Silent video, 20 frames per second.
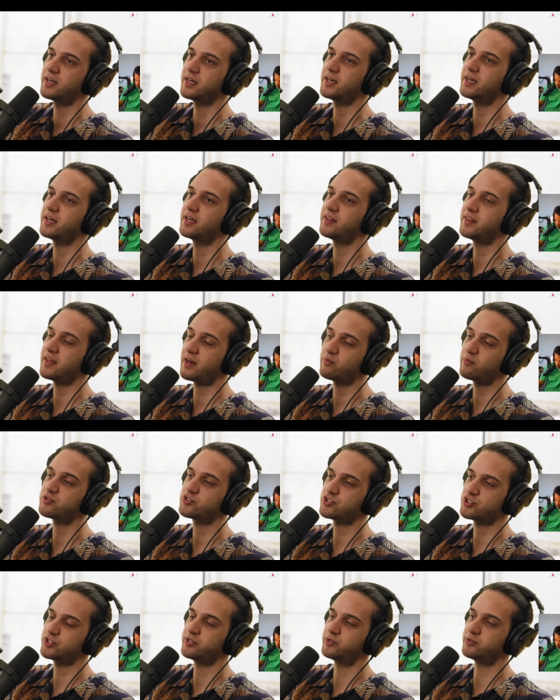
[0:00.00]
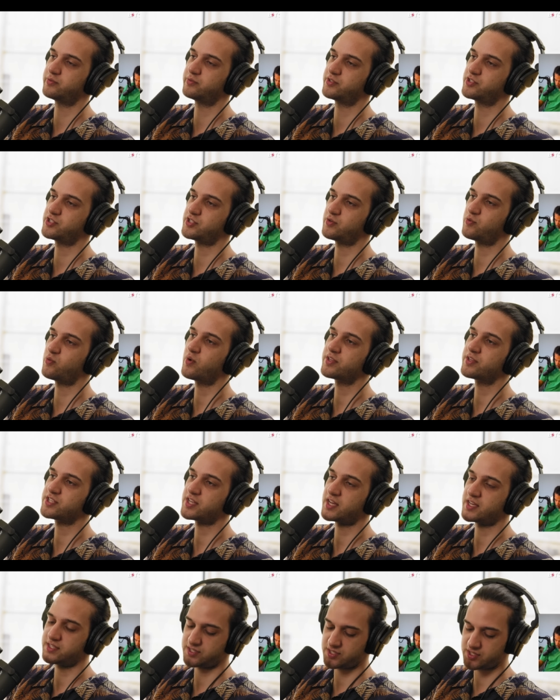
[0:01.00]
And that was true. So once
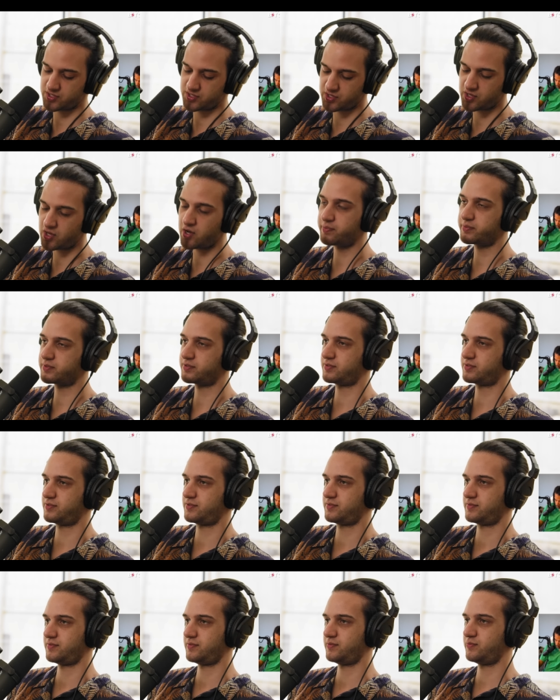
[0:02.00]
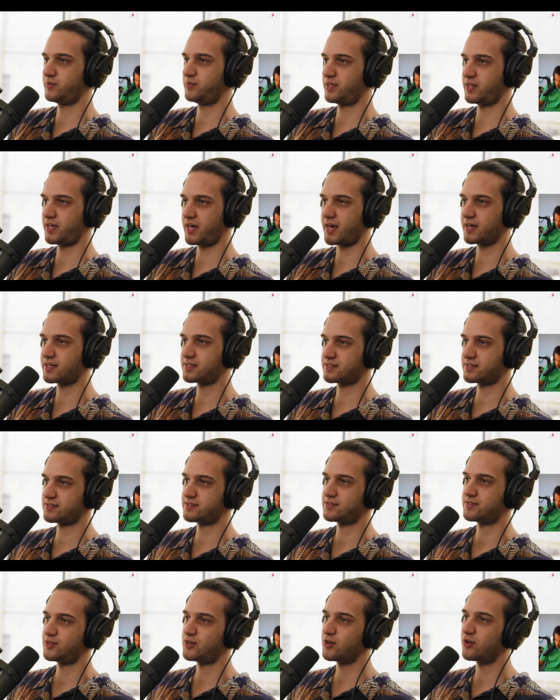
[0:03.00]
I stopped with the
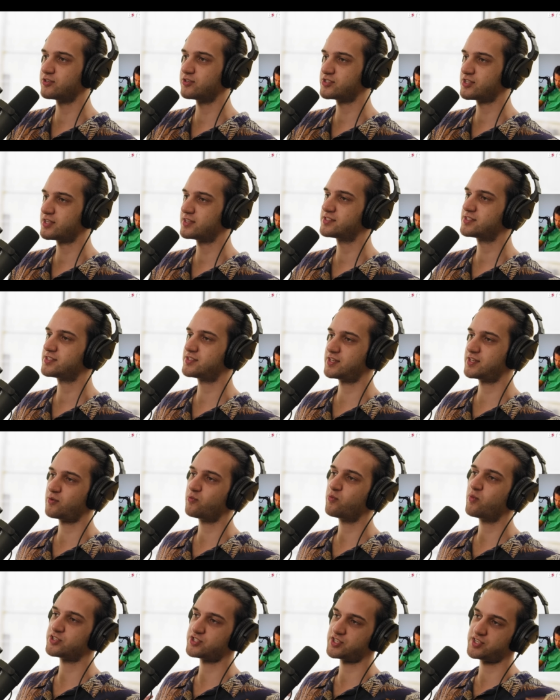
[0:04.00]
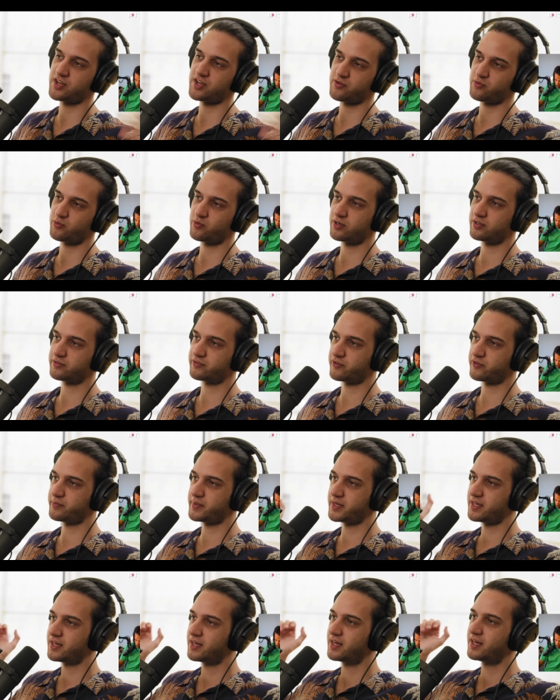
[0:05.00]
hex nonsense, there was another world for
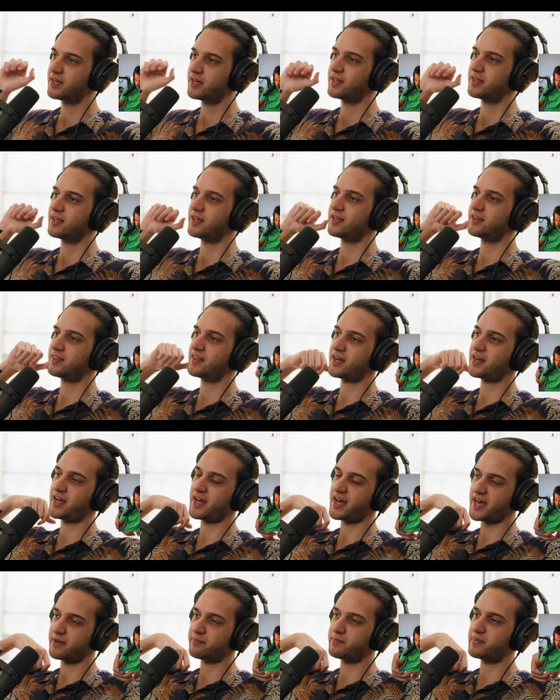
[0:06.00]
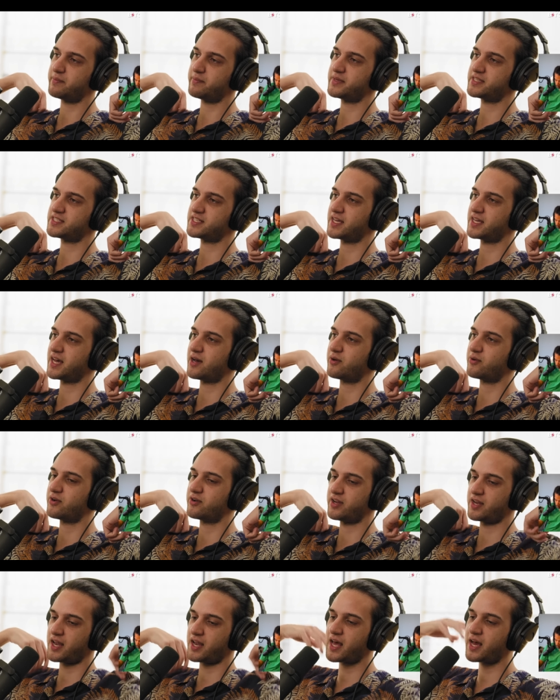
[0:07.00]
me that I had been missing out
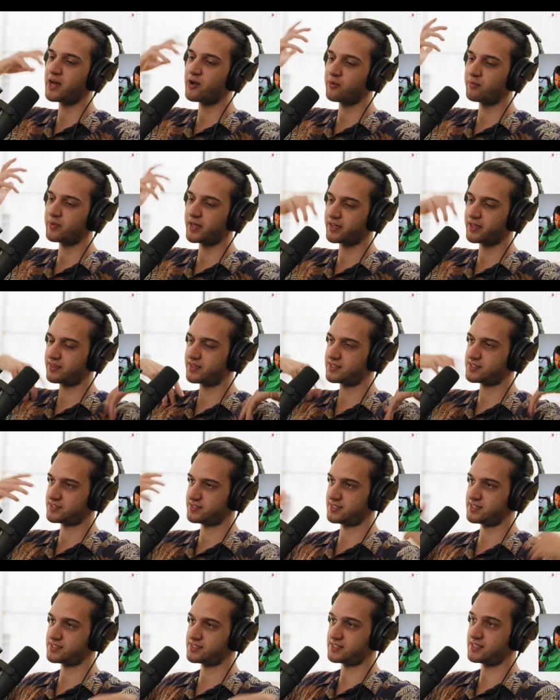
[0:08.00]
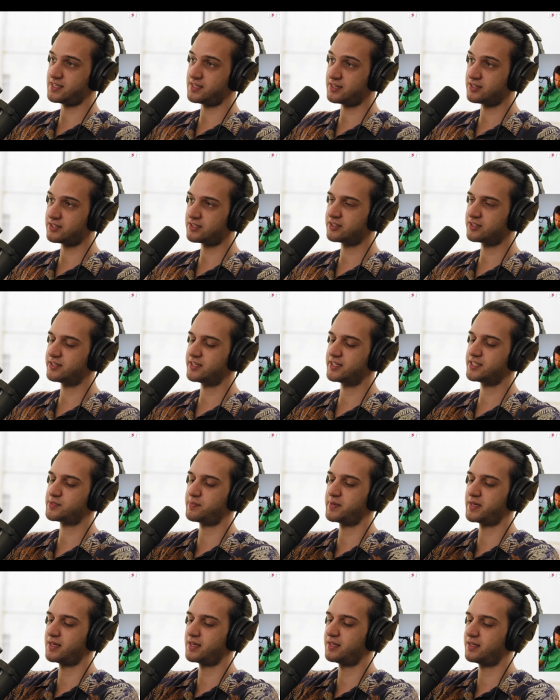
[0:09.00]
on. And now I'm like, this year has
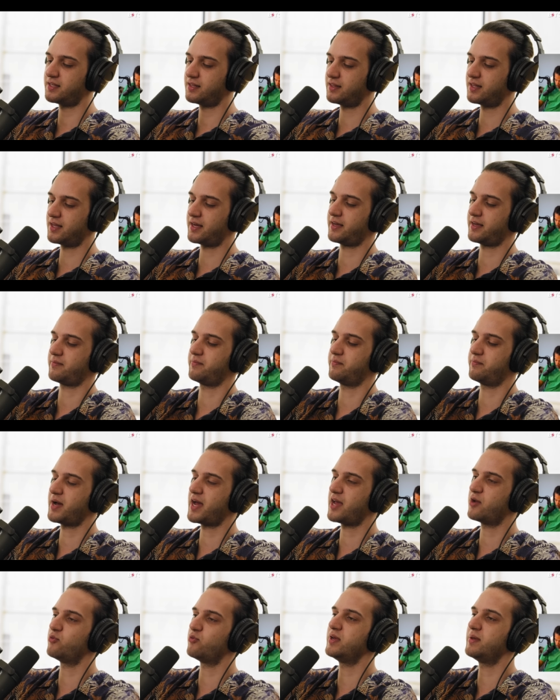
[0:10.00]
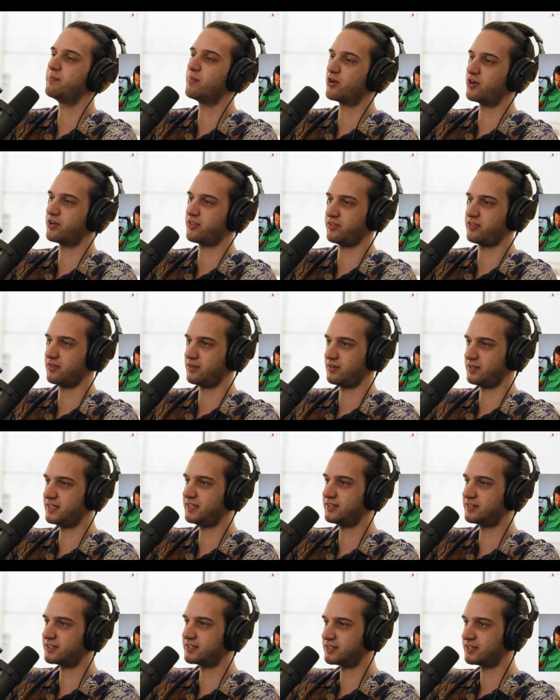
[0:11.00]
been like my rebirth
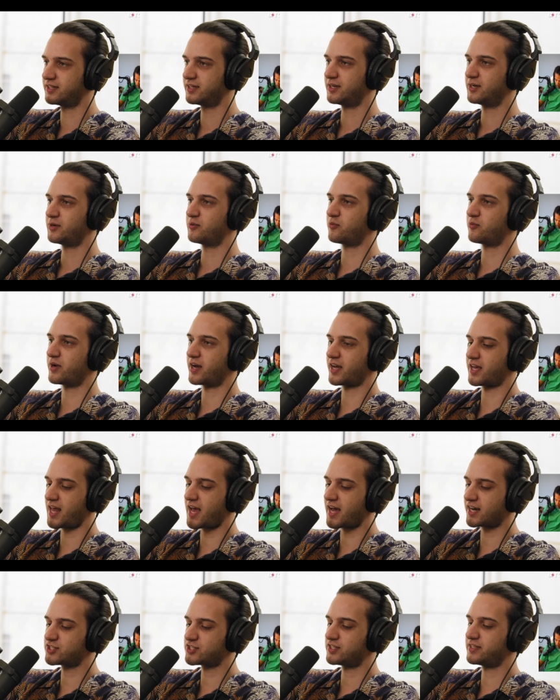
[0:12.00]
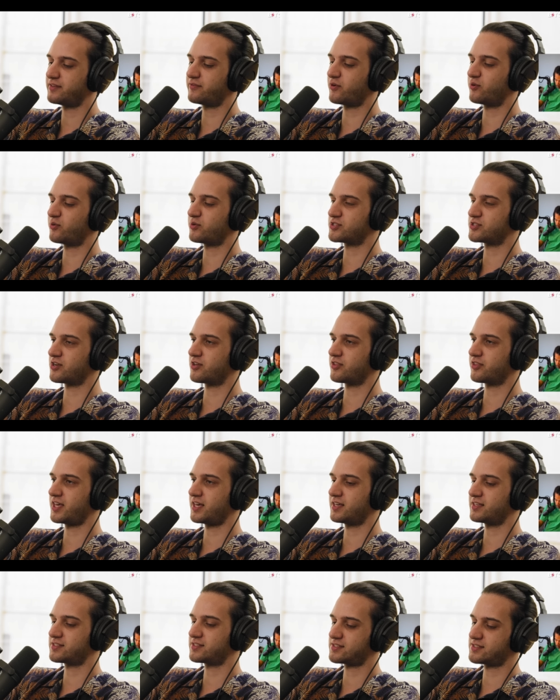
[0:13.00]
year, where I can actually focus on
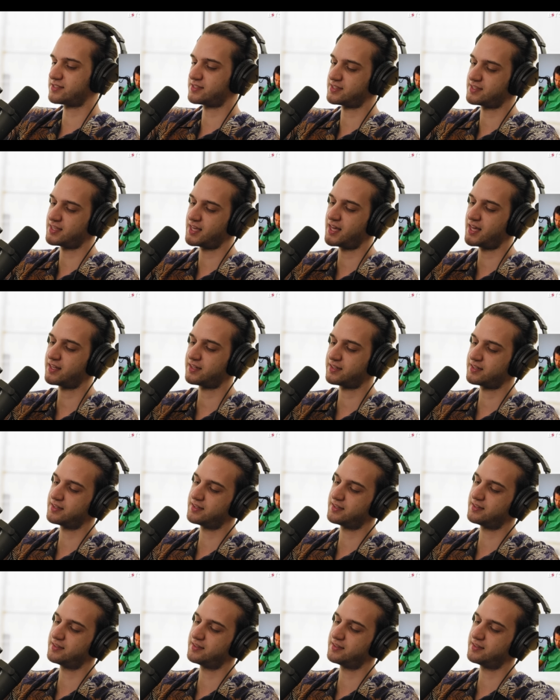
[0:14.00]
things that